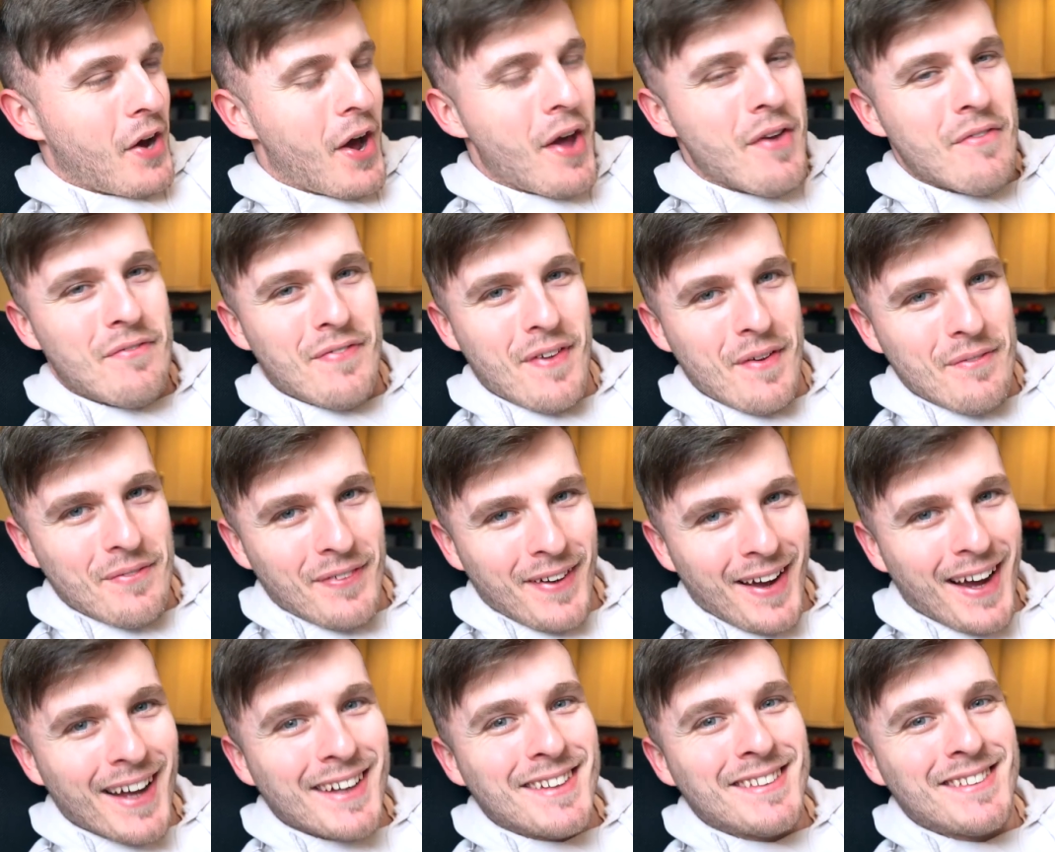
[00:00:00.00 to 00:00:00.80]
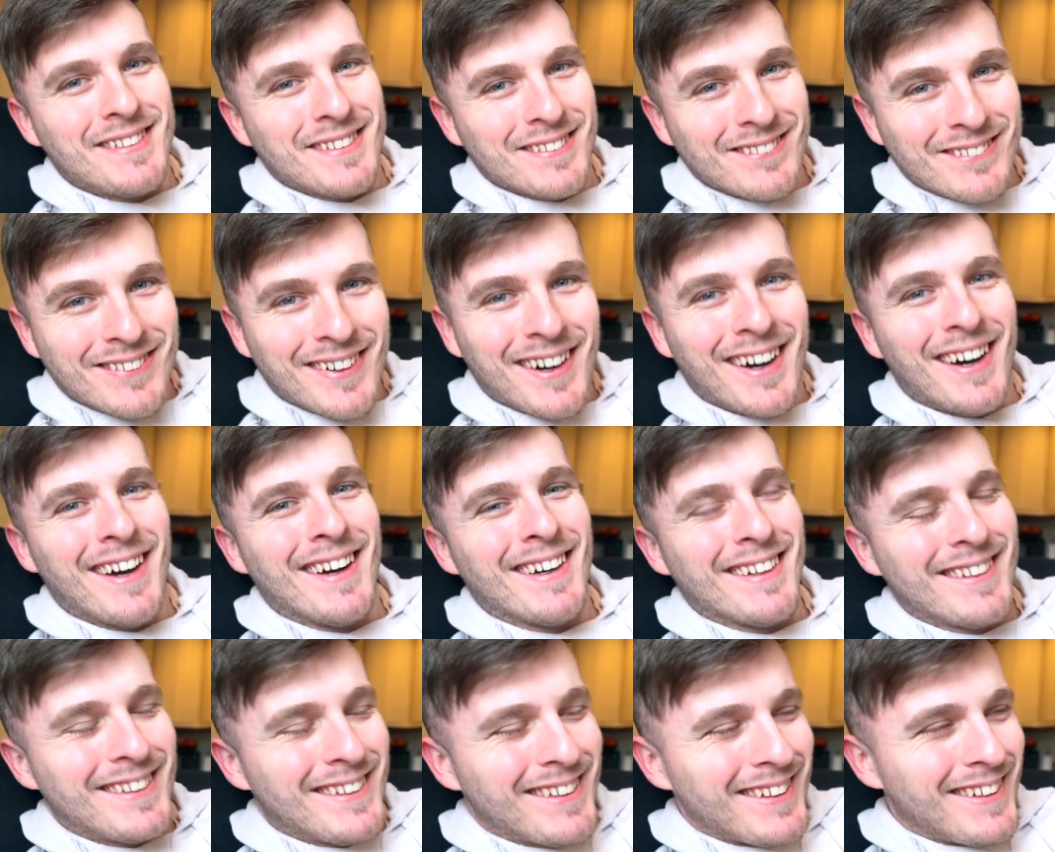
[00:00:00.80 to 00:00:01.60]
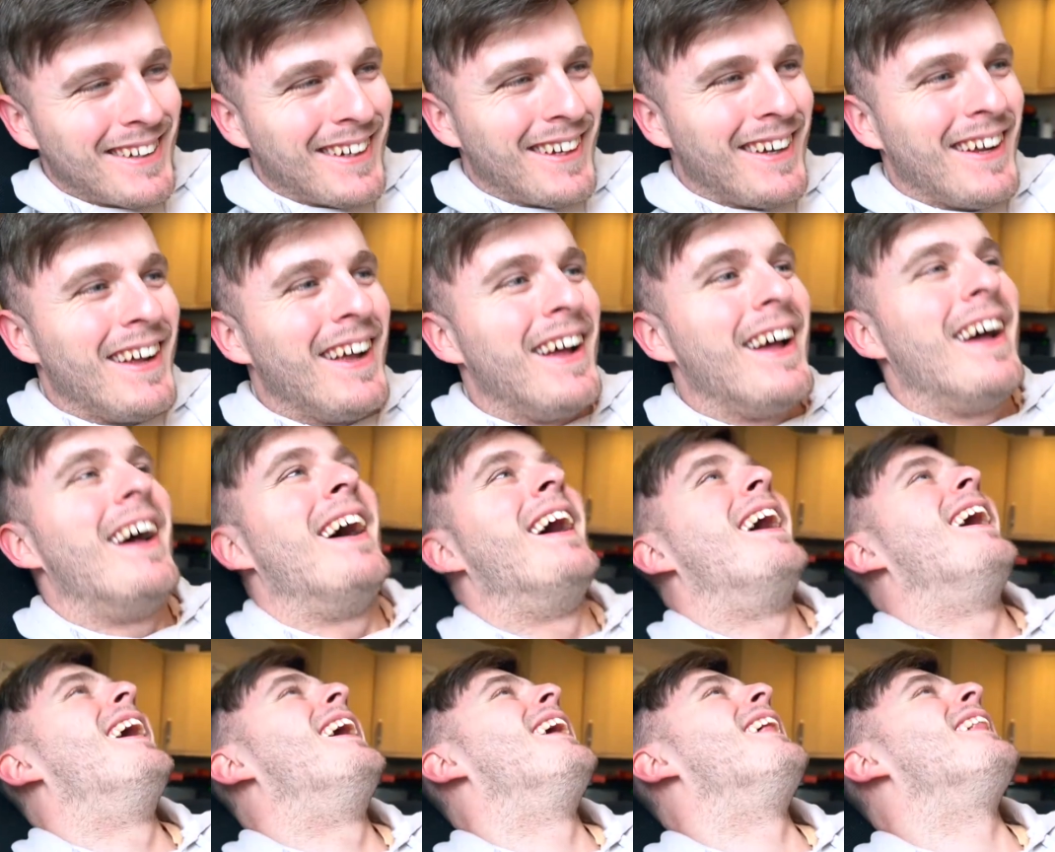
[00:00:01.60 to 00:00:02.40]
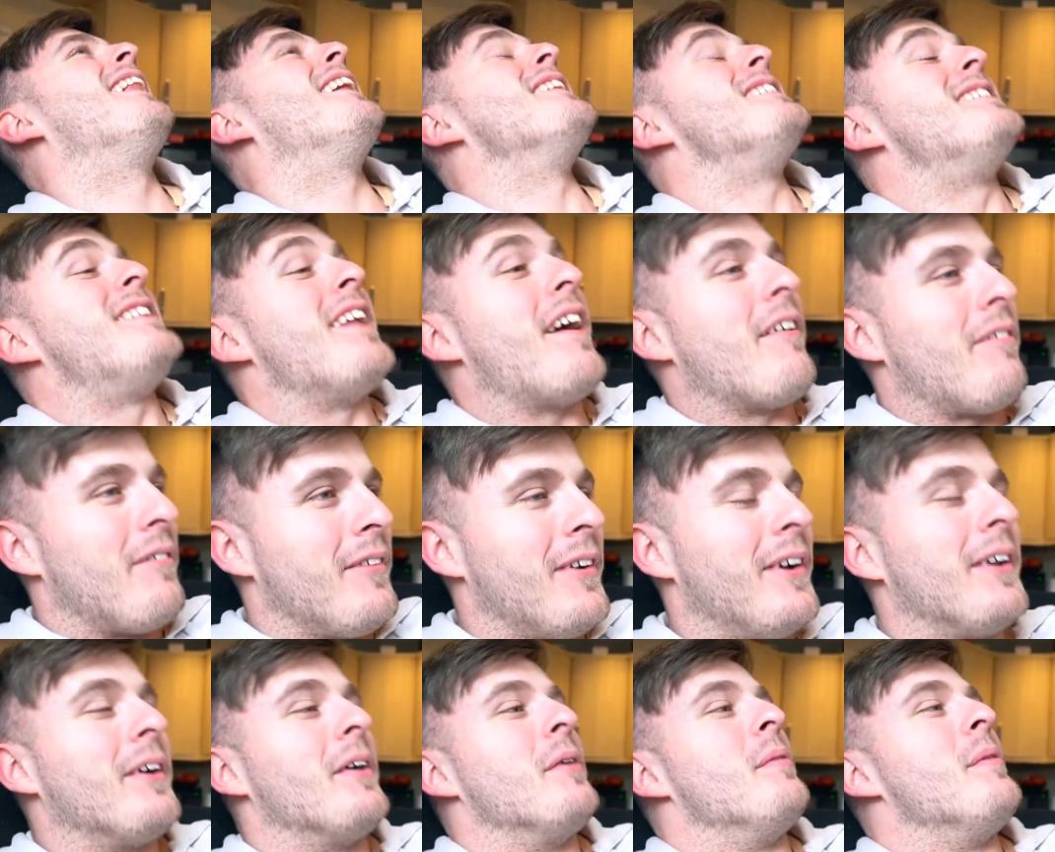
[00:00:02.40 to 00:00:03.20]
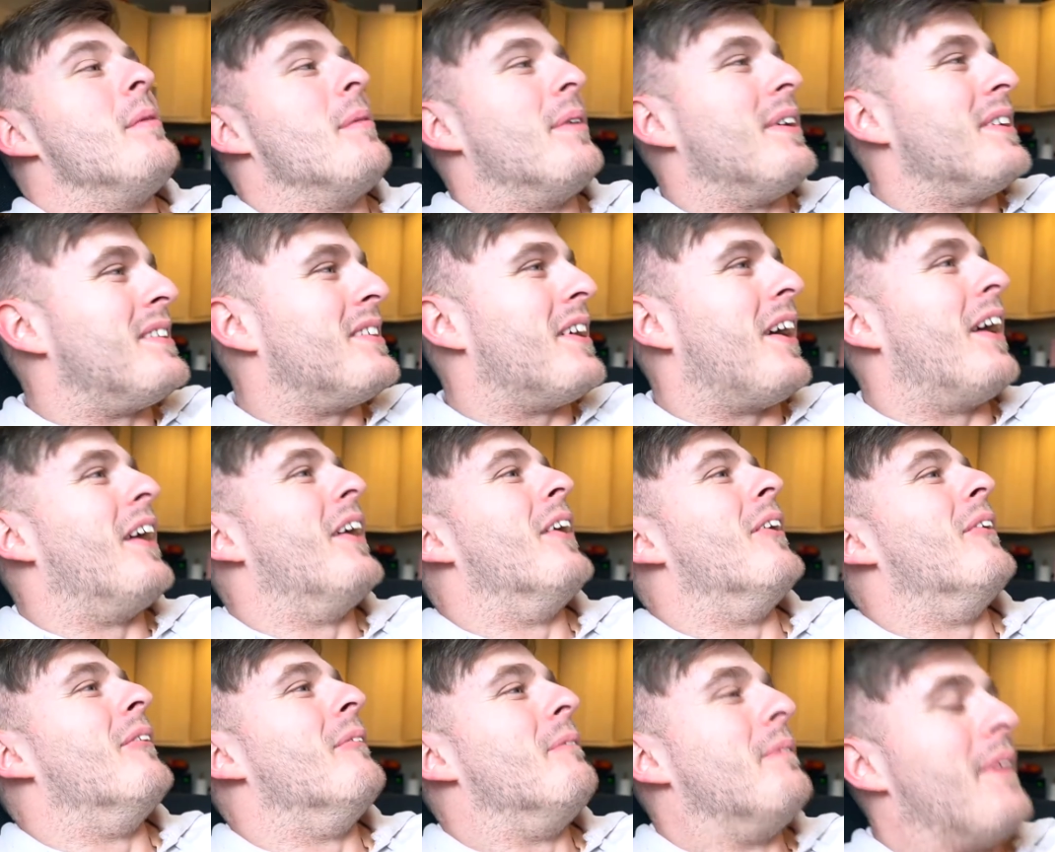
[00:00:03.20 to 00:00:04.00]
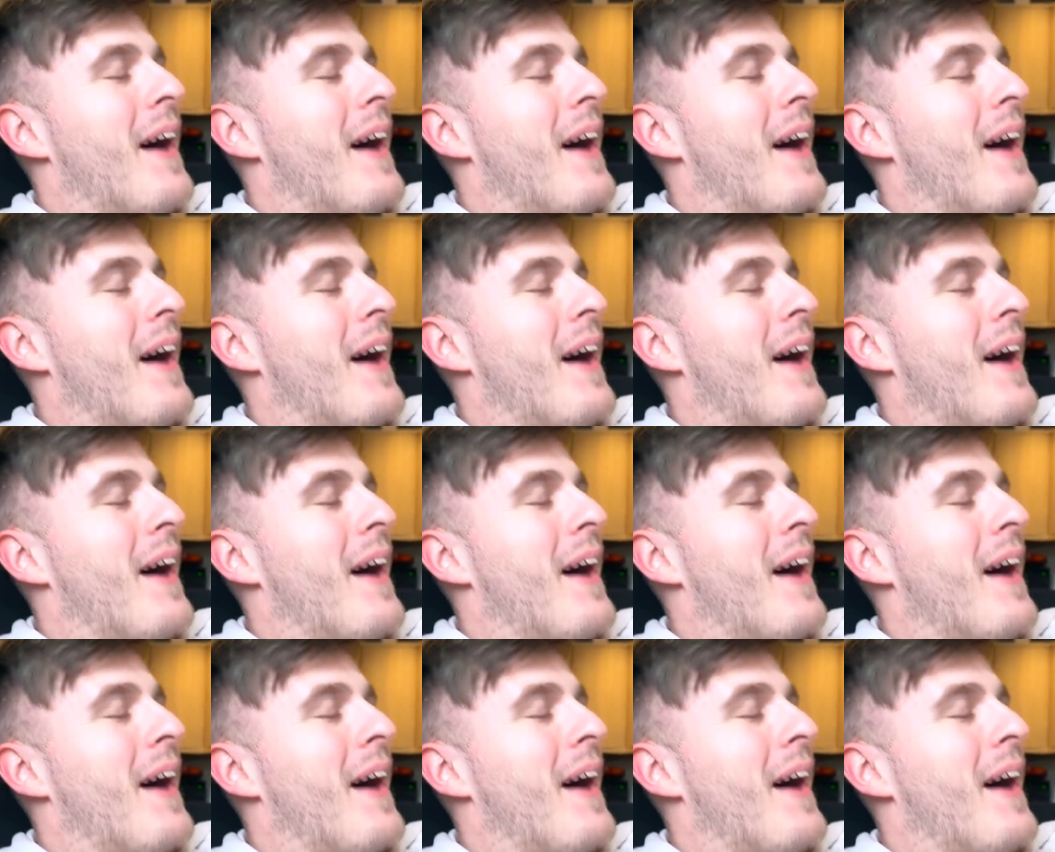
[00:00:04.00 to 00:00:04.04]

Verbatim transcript: I've ever had to work. That's definitely going to be my title.